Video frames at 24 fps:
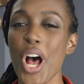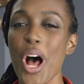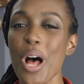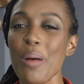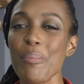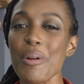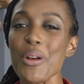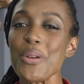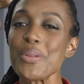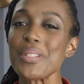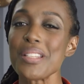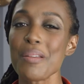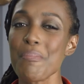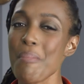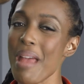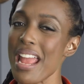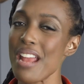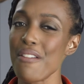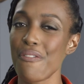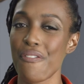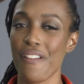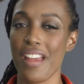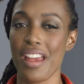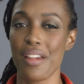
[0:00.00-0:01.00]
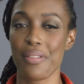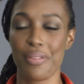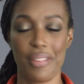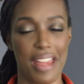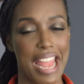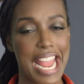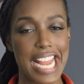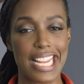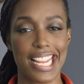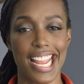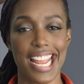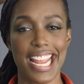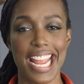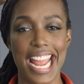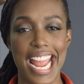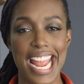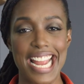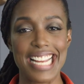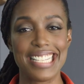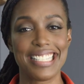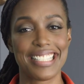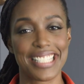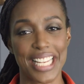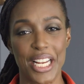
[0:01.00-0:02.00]
almost May 5th,
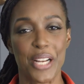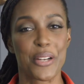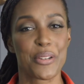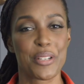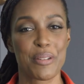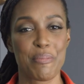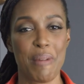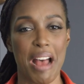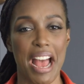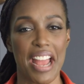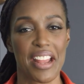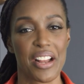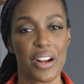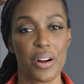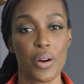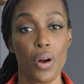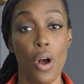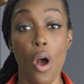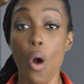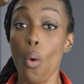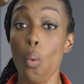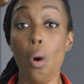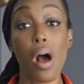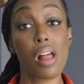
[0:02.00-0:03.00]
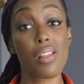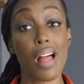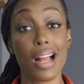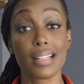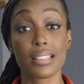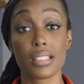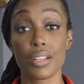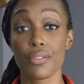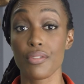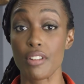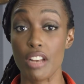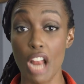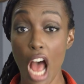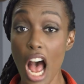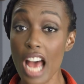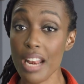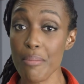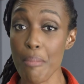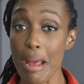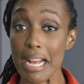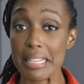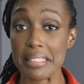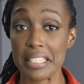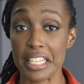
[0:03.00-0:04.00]
aka Cinco de Mayo. While lots of
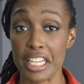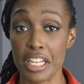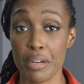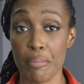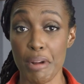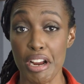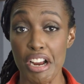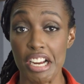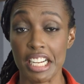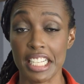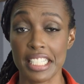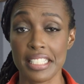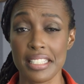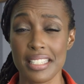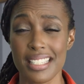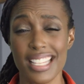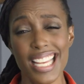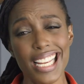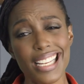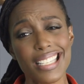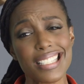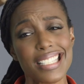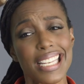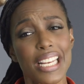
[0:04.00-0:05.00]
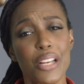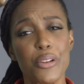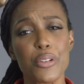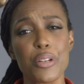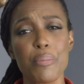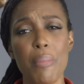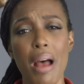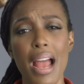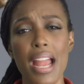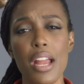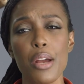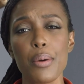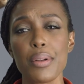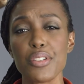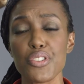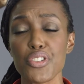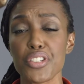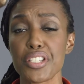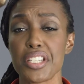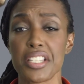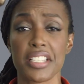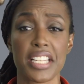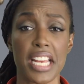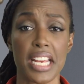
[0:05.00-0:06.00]
non-Mexican Americans think Cinco de Mayo is
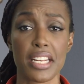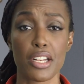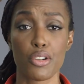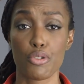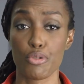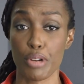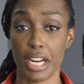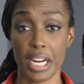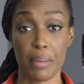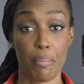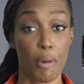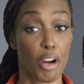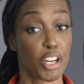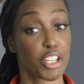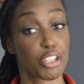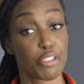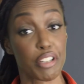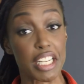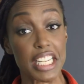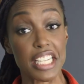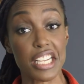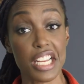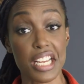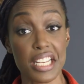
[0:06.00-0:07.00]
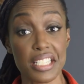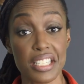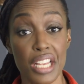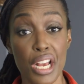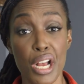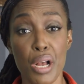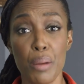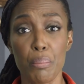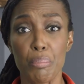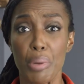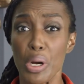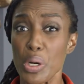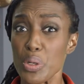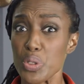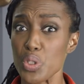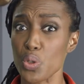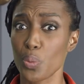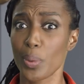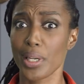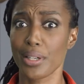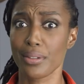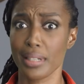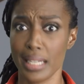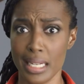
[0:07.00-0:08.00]
just a day to drink margaritas, post
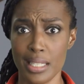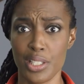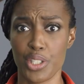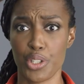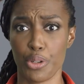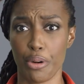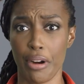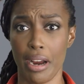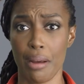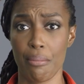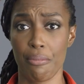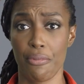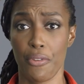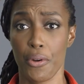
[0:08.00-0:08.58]
weird Instagram